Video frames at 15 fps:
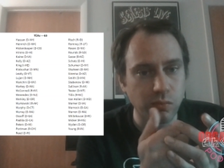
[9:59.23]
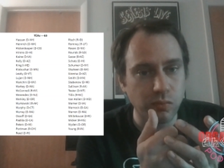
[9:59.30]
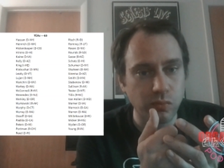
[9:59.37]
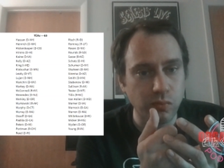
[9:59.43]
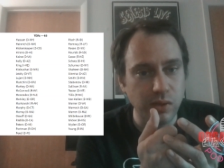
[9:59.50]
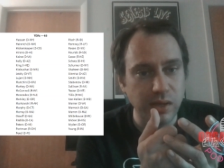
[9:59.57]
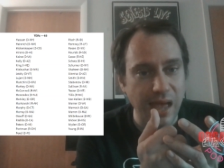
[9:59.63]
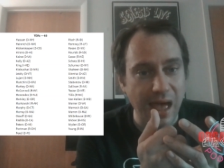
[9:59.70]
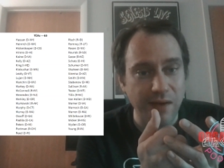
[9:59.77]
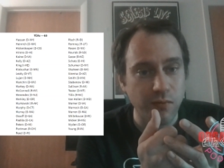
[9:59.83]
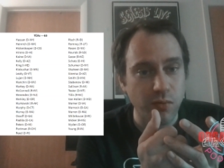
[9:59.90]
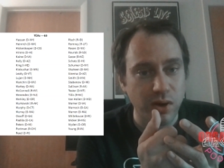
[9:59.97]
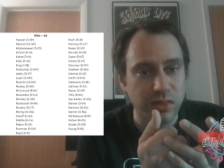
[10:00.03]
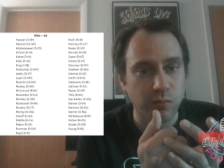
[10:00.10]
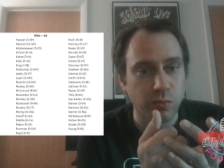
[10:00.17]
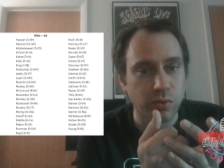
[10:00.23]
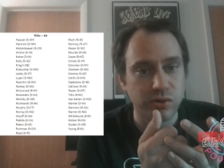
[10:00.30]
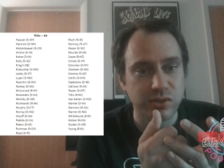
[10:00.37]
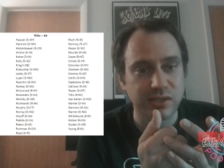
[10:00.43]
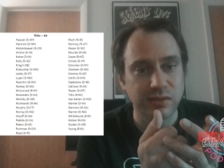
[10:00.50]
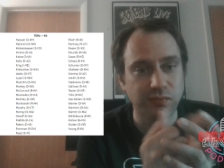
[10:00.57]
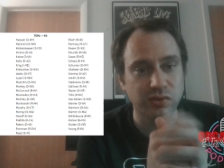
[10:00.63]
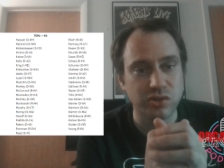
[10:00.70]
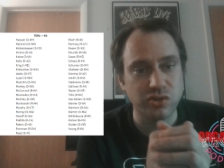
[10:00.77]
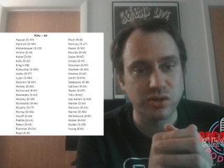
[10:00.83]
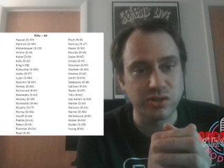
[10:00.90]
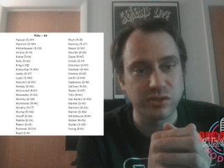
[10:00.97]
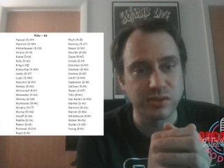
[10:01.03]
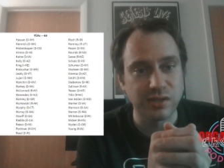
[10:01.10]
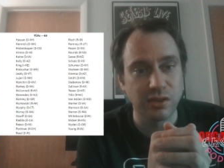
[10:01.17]
We have one of the worst
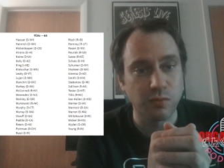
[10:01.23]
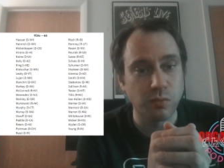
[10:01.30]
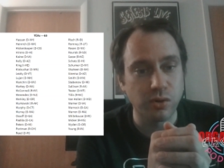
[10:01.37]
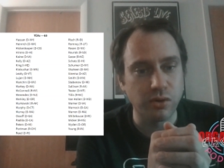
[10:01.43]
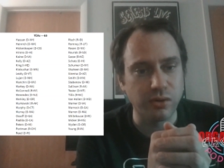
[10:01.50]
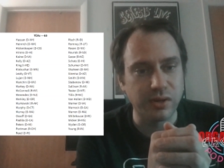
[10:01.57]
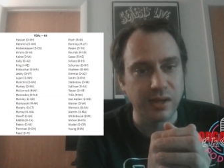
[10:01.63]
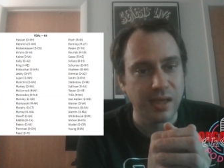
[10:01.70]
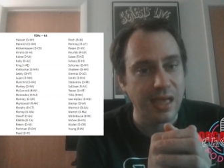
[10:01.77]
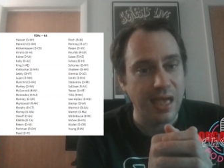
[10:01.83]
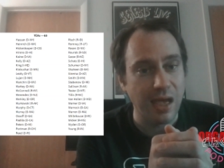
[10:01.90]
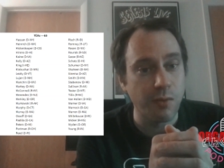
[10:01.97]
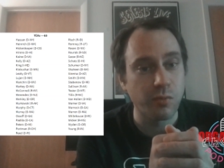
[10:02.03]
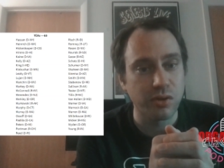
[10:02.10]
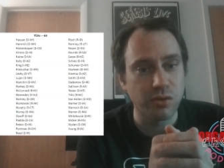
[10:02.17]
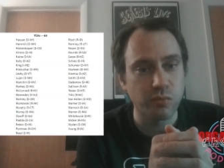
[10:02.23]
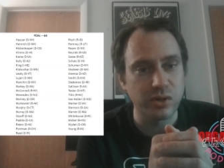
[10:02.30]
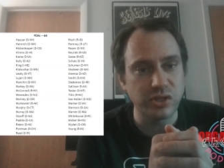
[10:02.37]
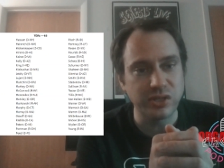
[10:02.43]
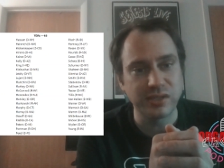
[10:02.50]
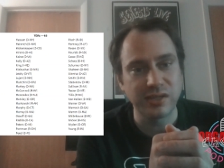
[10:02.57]
infrastructures in the world, and we're the richest